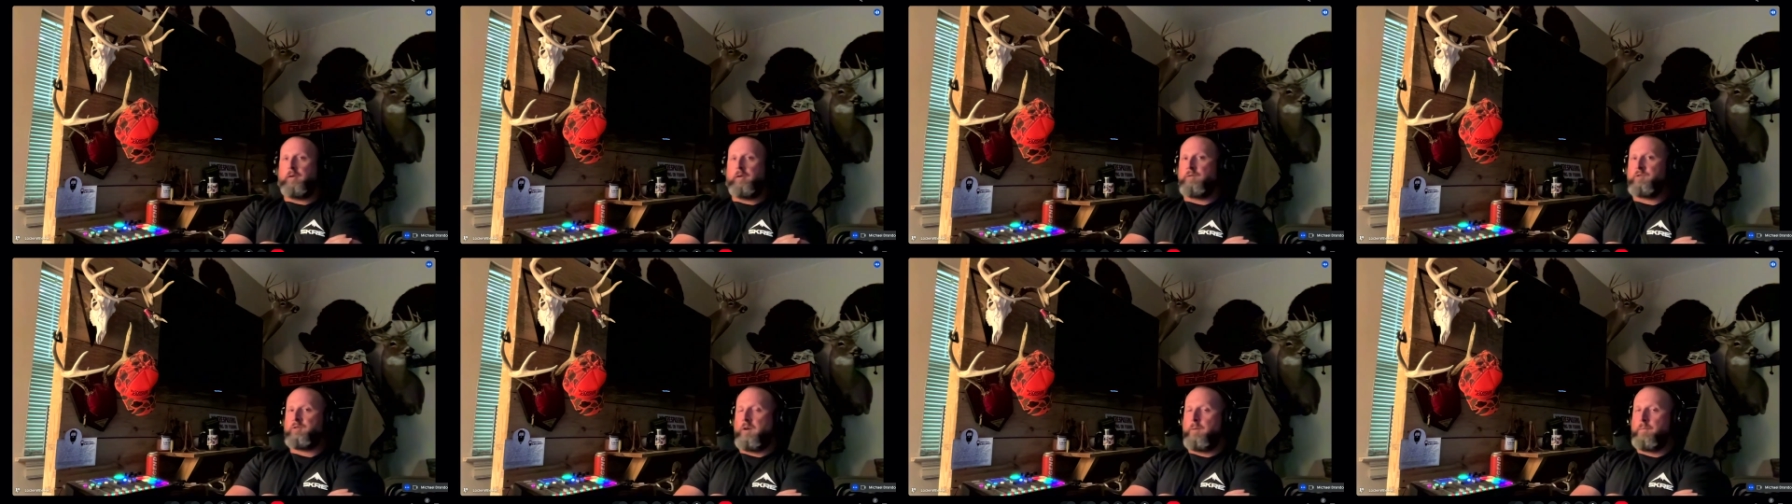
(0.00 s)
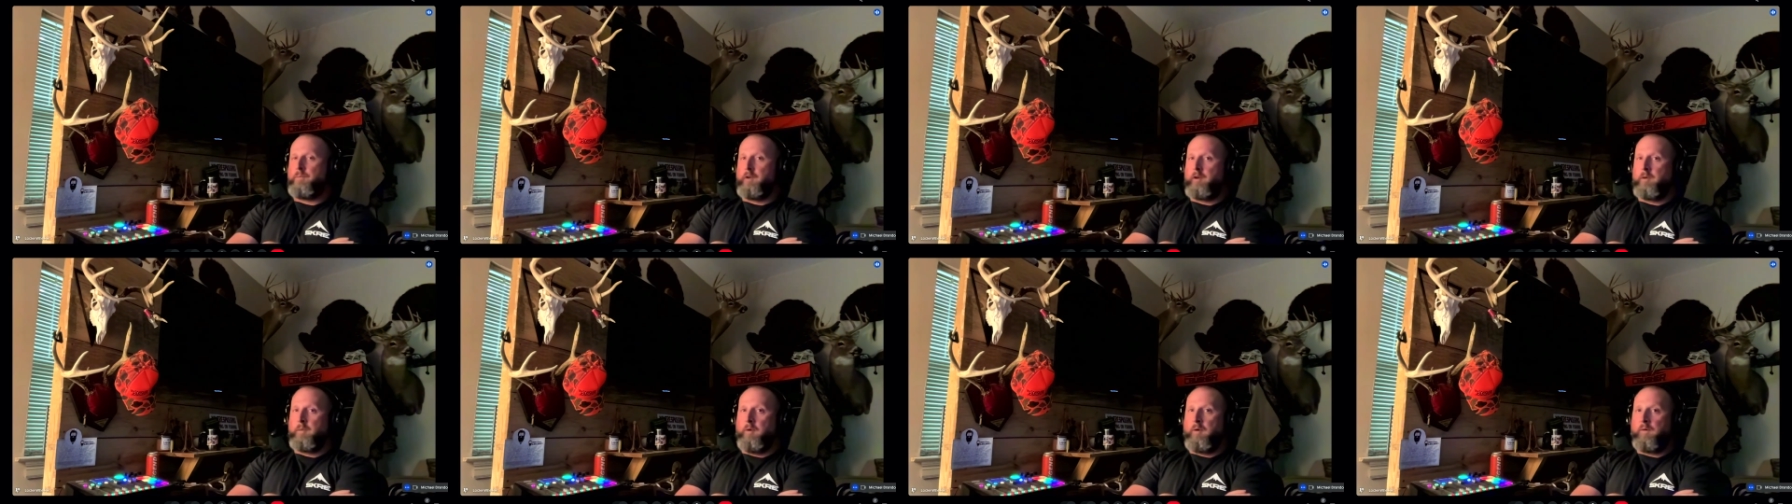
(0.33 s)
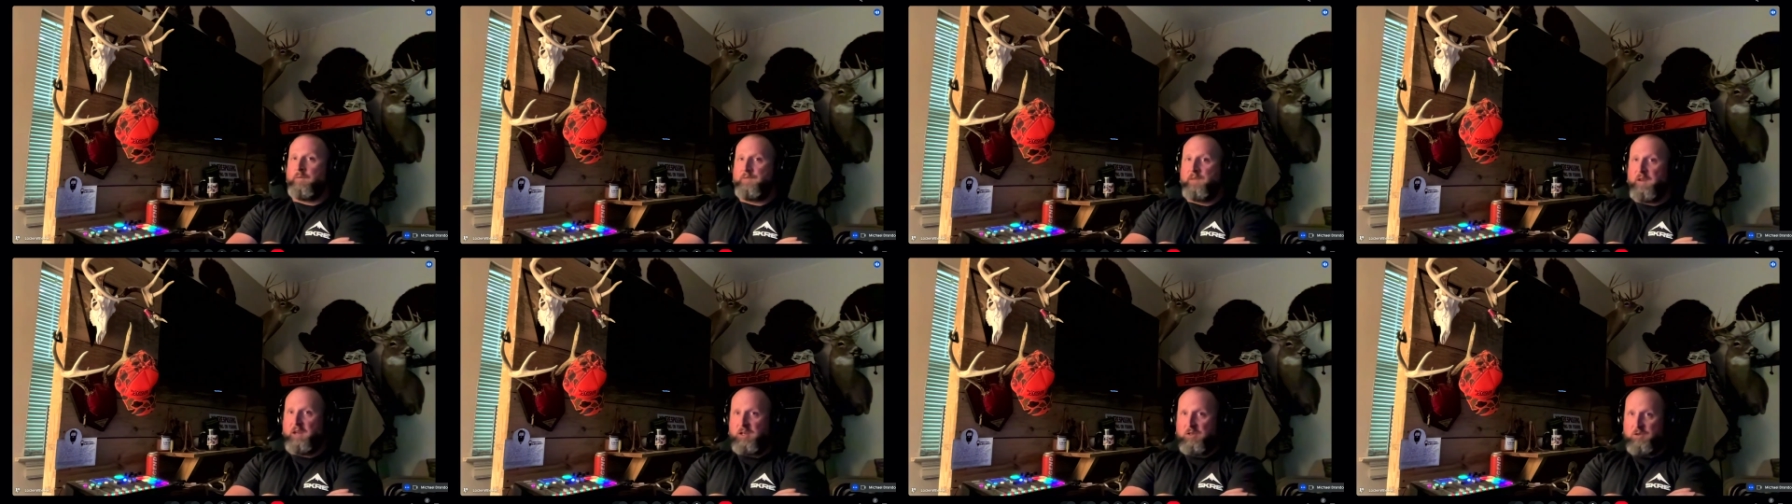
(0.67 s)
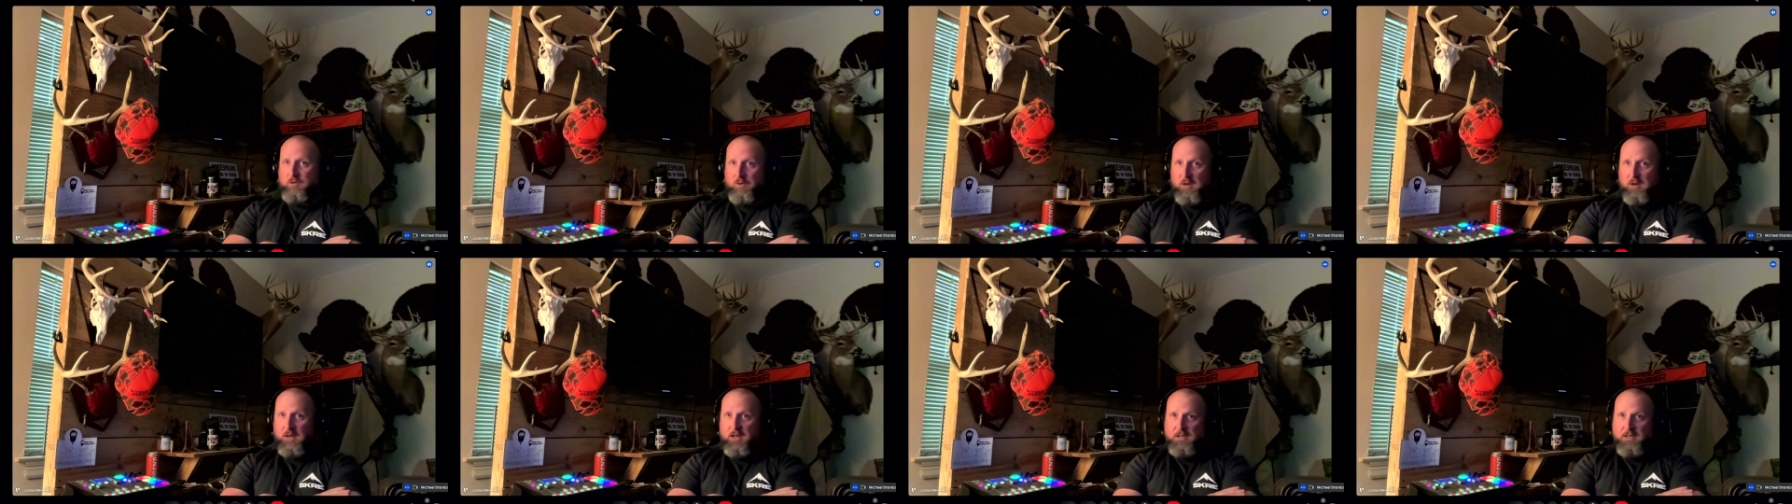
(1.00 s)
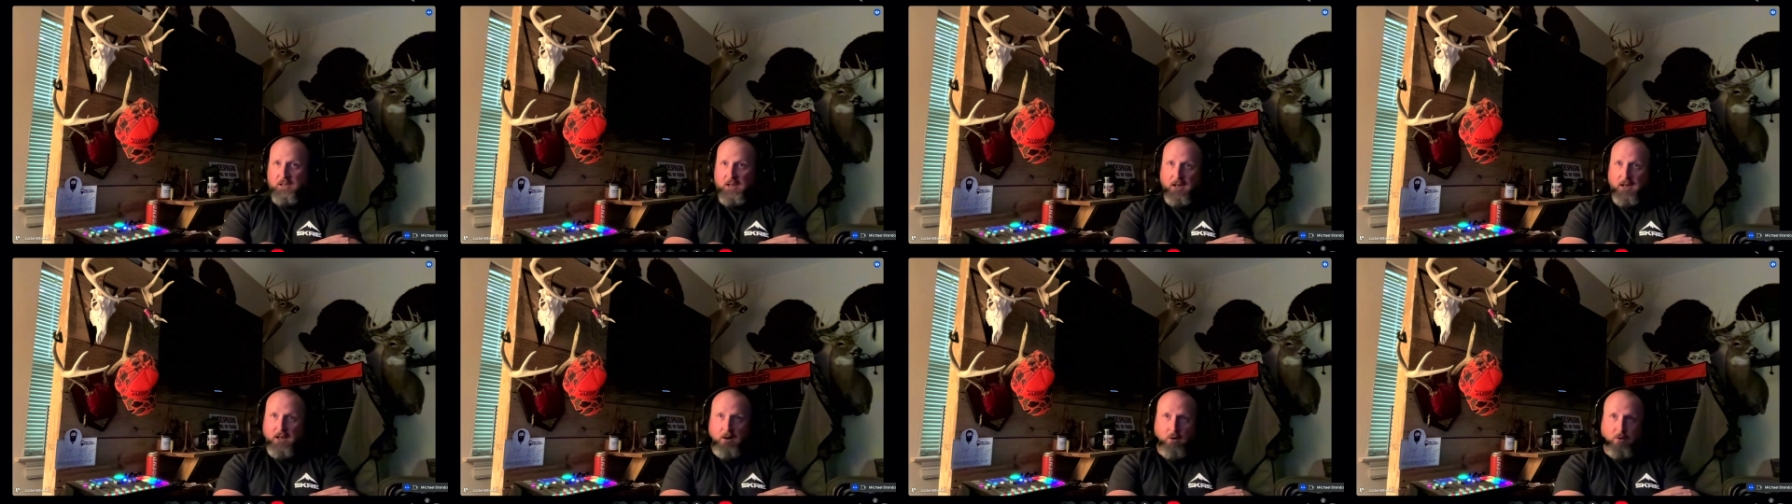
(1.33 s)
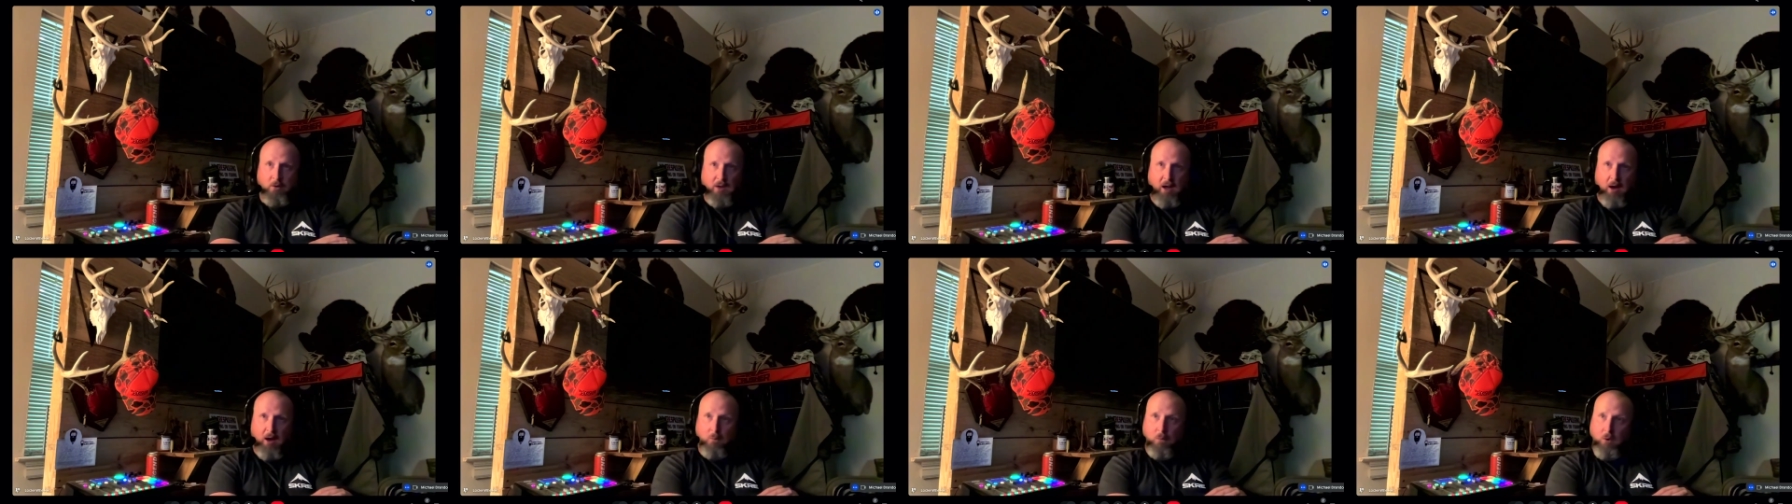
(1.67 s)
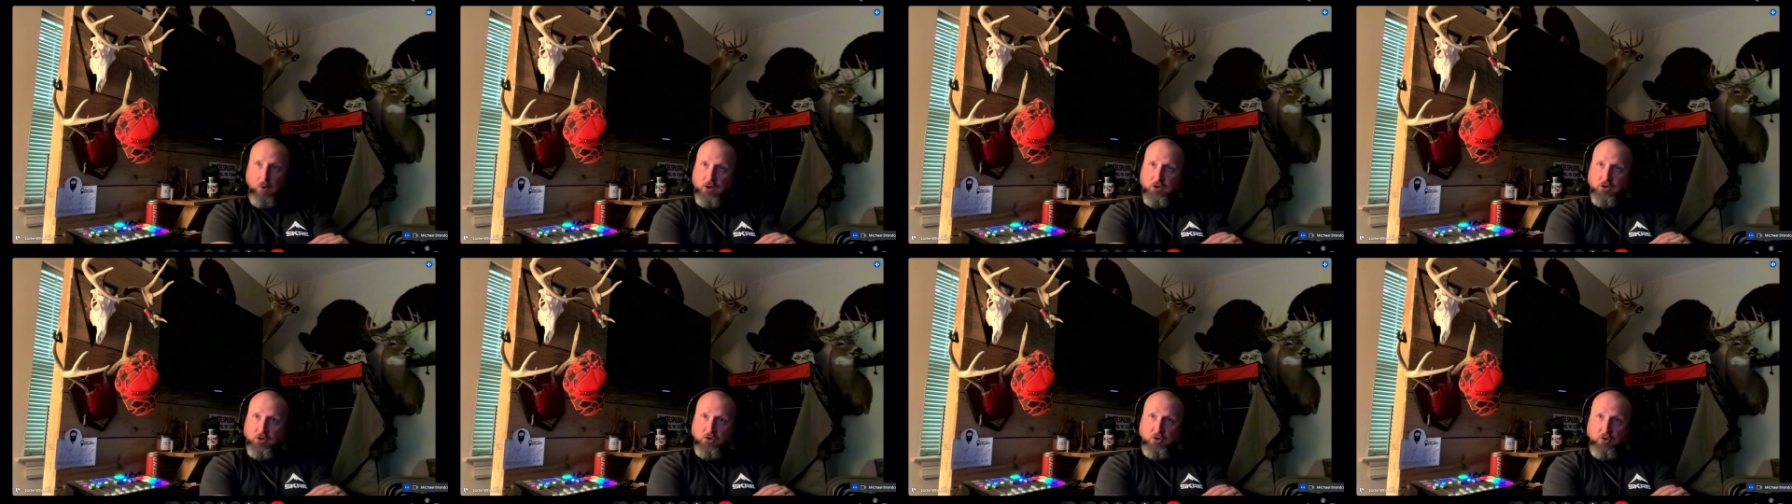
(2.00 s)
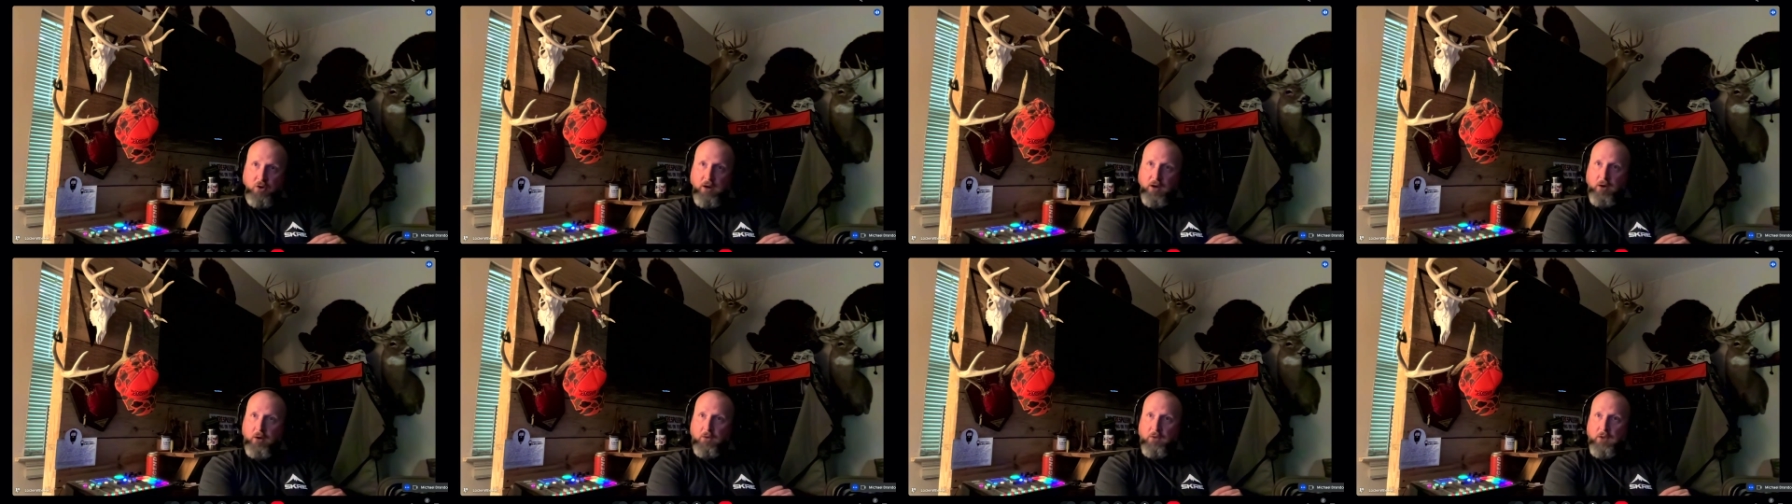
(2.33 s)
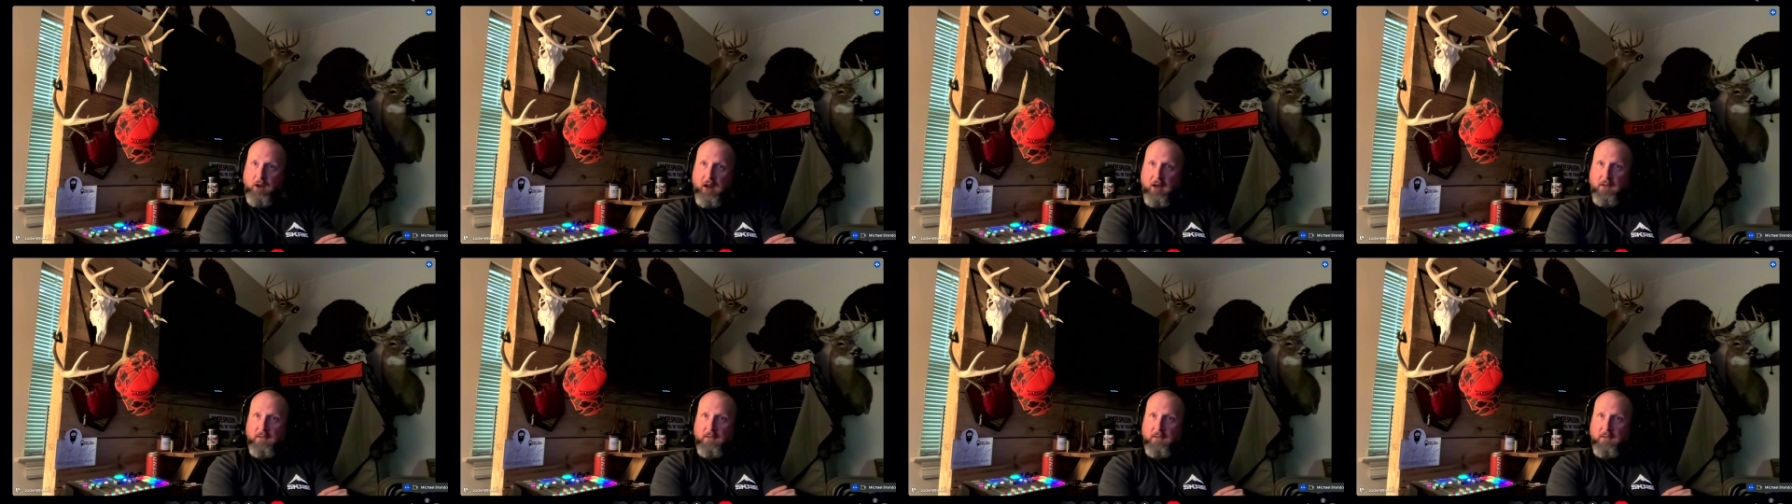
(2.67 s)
So I put them on feed trees and on that one trail that I